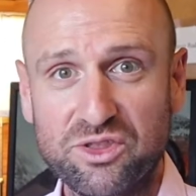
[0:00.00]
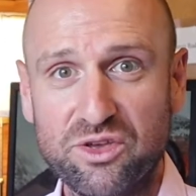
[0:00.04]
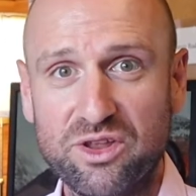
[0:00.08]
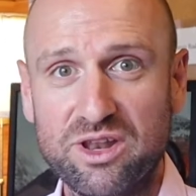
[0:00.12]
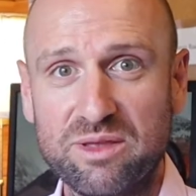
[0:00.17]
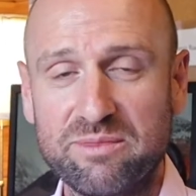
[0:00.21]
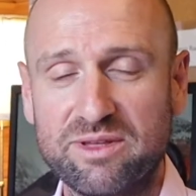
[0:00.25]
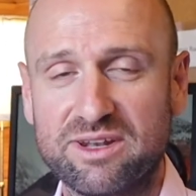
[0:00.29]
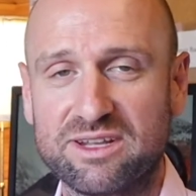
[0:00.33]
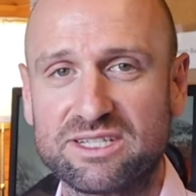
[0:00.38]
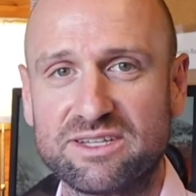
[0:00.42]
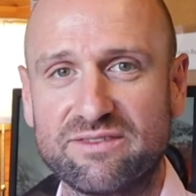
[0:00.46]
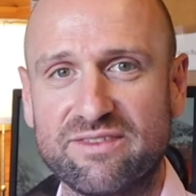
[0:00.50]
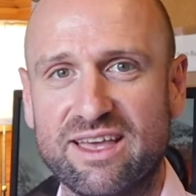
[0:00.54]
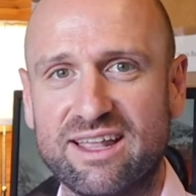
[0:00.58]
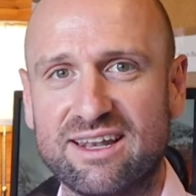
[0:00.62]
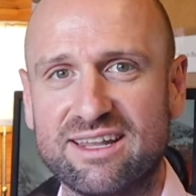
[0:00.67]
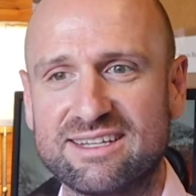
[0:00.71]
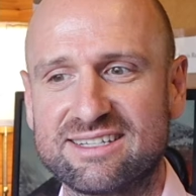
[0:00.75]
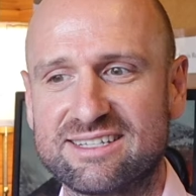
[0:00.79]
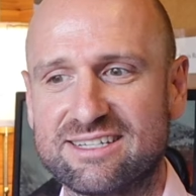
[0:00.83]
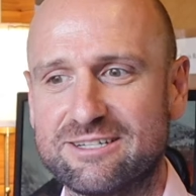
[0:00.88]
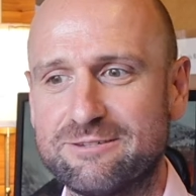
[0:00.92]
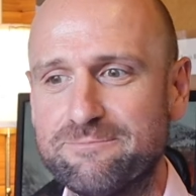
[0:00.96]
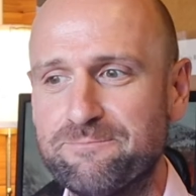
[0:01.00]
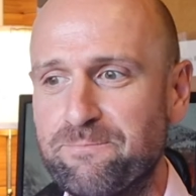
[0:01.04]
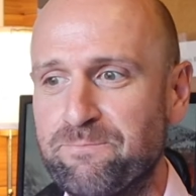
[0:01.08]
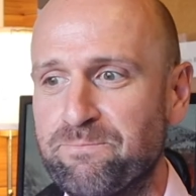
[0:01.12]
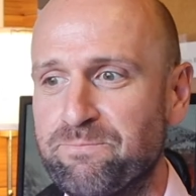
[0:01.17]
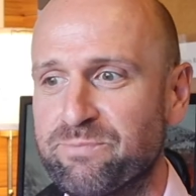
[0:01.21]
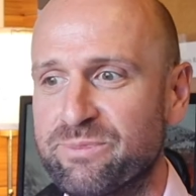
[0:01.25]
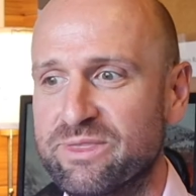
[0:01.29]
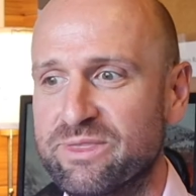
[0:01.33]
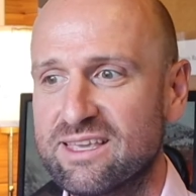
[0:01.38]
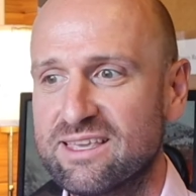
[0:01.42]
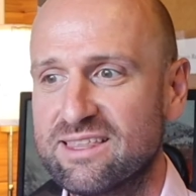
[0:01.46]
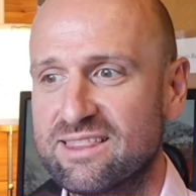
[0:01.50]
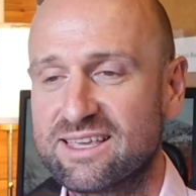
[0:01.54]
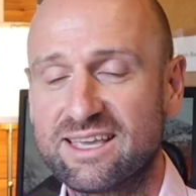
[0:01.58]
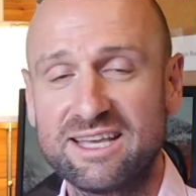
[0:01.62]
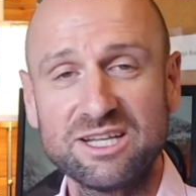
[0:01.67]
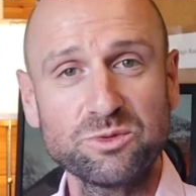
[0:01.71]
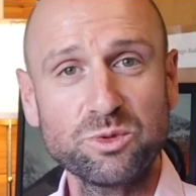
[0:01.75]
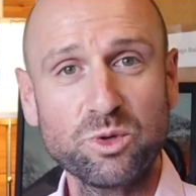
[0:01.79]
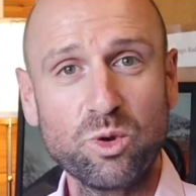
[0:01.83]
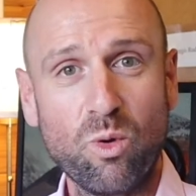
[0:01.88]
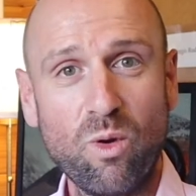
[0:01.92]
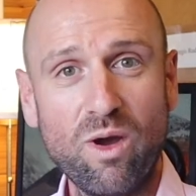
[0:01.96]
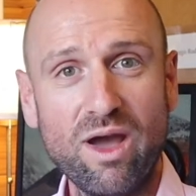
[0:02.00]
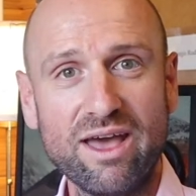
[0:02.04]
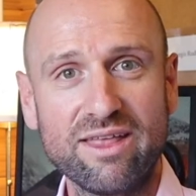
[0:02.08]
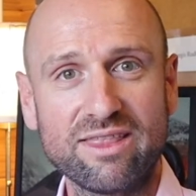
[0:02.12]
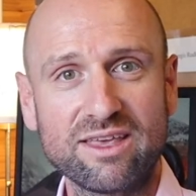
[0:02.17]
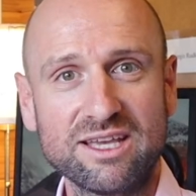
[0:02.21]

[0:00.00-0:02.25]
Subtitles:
30 minutes of that lesson, the kids were quiet.